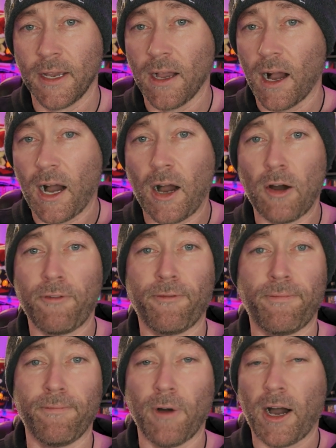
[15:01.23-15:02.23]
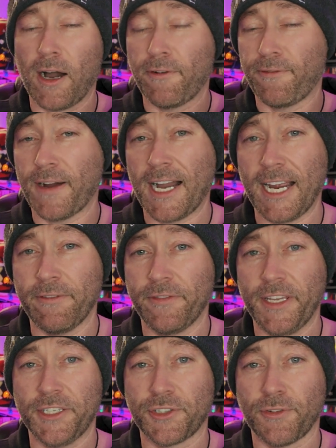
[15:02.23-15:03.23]
all five of
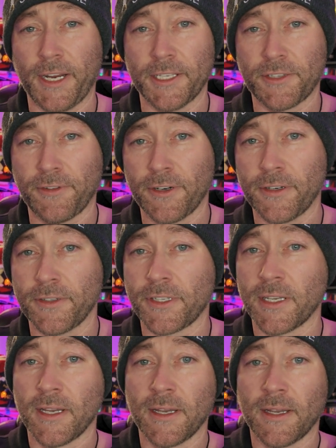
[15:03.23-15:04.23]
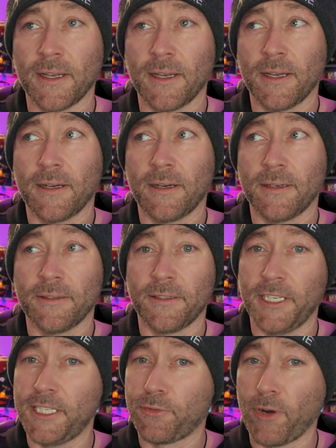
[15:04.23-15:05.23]
these transfers,
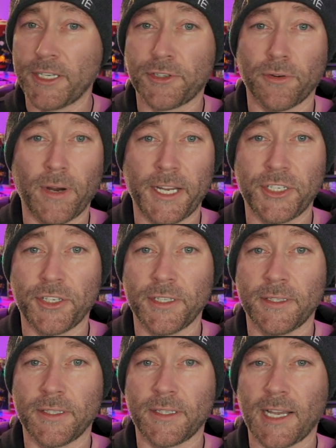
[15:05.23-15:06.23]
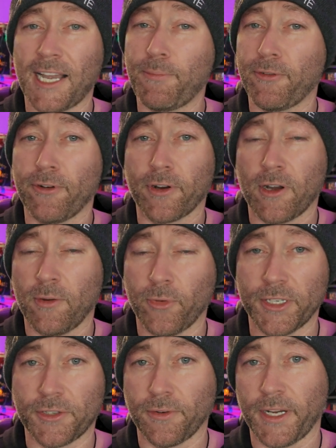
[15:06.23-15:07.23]
these restorations, I prefer to call them
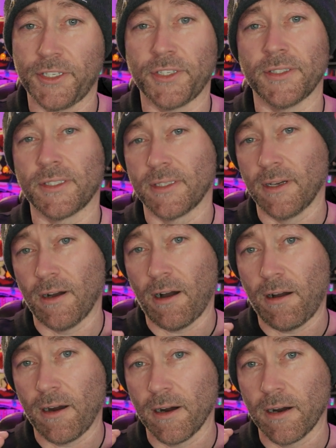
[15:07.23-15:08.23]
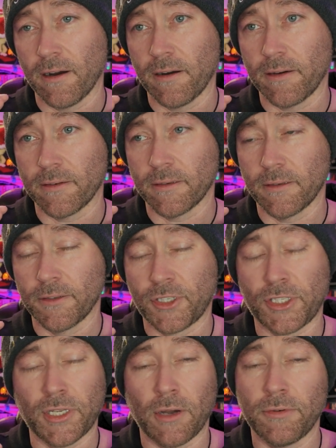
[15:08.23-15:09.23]
restorations, are
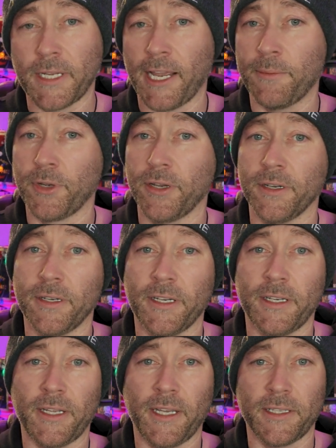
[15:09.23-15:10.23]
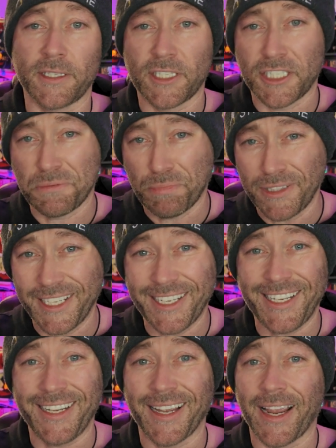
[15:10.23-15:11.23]
so damn good. It's
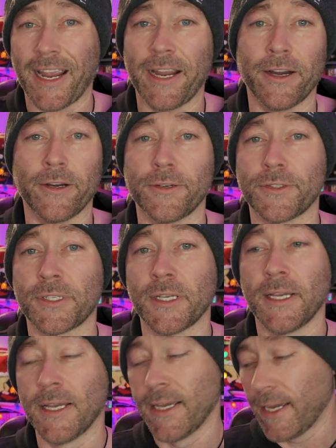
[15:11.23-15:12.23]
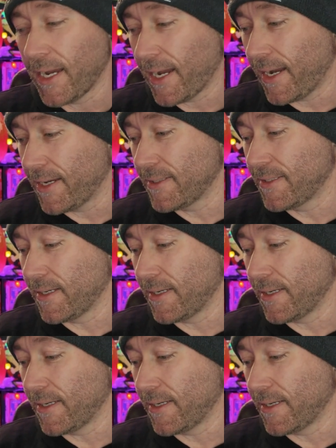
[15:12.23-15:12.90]
splitting hairs. And